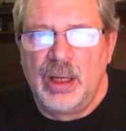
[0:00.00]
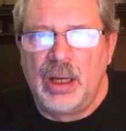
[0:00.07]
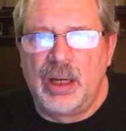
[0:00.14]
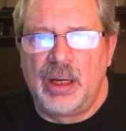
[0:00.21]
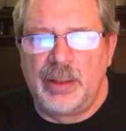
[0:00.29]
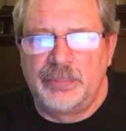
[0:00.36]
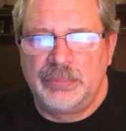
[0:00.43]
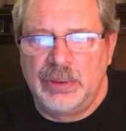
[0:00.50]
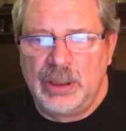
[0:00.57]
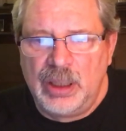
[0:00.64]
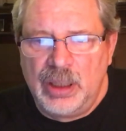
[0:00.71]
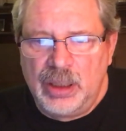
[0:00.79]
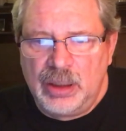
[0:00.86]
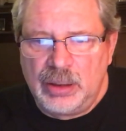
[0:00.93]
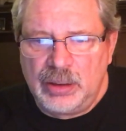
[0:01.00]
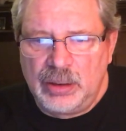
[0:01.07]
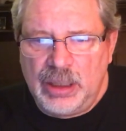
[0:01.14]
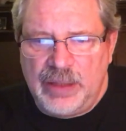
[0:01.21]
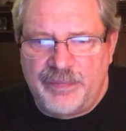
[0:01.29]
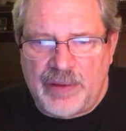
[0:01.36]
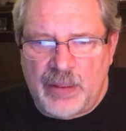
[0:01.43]

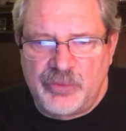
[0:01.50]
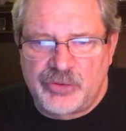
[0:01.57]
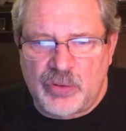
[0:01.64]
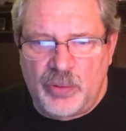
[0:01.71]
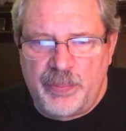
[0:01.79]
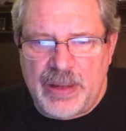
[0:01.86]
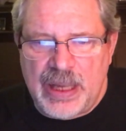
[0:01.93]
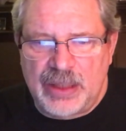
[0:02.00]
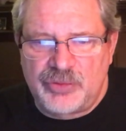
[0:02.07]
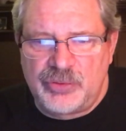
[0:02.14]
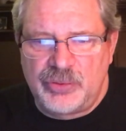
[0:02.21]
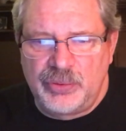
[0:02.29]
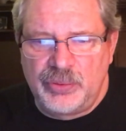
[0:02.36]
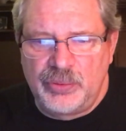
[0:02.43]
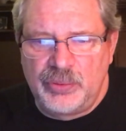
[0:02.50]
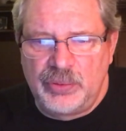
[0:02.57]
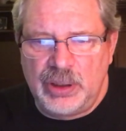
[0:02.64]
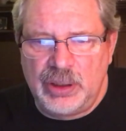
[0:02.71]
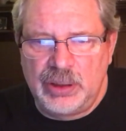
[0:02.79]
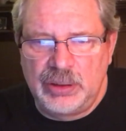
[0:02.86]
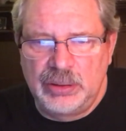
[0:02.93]
If I was to go back
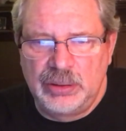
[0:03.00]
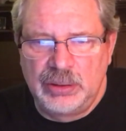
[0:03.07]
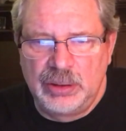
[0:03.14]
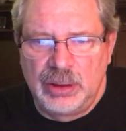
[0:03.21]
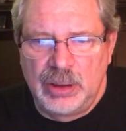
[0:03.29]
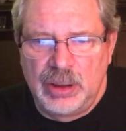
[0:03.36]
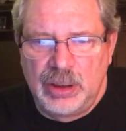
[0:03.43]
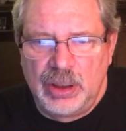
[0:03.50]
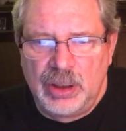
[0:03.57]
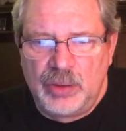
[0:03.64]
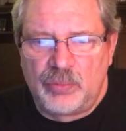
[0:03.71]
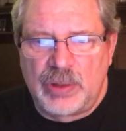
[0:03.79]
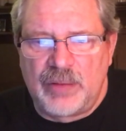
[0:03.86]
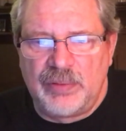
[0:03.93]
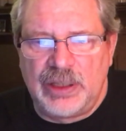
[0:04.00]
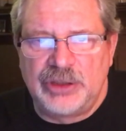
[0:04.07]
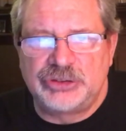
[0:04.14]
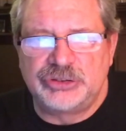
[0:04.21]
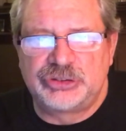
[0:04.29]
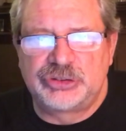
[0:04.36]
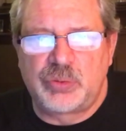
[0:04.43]
to
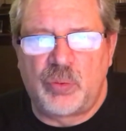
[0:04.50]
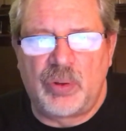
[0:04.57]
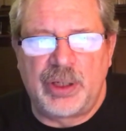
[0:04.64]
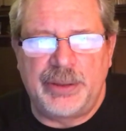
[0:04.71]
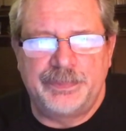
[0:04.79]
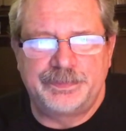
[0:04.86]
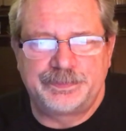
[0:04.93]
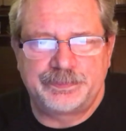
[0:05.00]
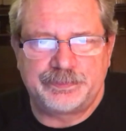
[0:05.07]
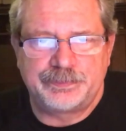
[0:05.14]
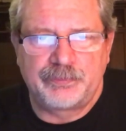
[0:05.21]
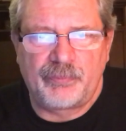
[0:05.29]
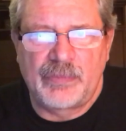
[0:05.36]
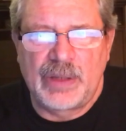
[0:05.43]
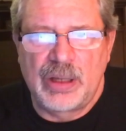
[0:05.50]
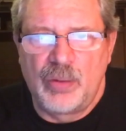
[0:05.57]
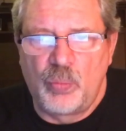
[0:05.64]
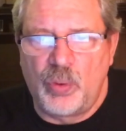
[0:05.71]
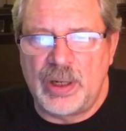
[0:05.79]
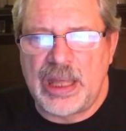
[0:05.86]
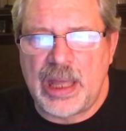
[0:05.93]
Revelations 20,
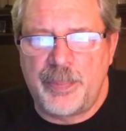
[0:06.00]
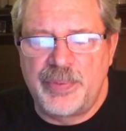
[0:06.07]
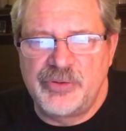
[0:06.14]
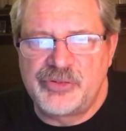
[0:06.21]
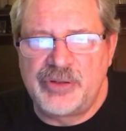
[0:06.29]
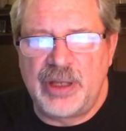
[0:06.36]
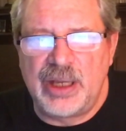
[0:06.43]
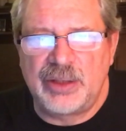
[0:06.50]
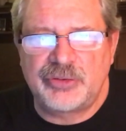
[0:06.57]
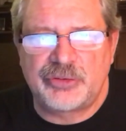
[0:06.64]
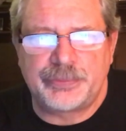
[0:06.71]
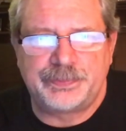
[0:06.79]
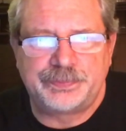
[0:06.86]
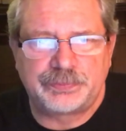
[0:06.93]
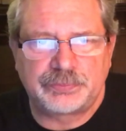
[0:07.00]
what happens next?